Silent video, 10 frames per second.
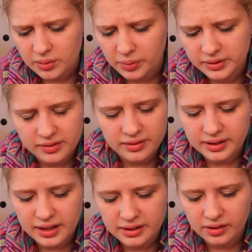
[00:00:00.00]
but it doesn't say
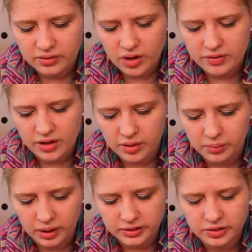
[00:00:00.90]
$10 off how
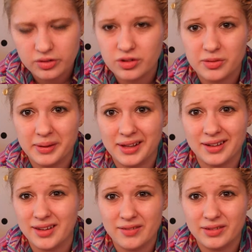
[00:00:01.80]
much, so you could spend like
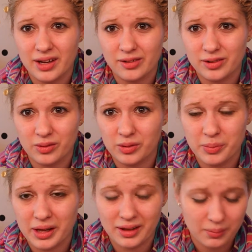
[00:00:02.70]
$11 and only
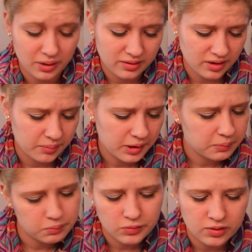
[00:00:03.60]
pay like $1
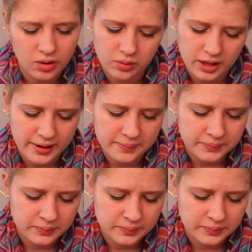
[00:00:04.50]
something. So yeah.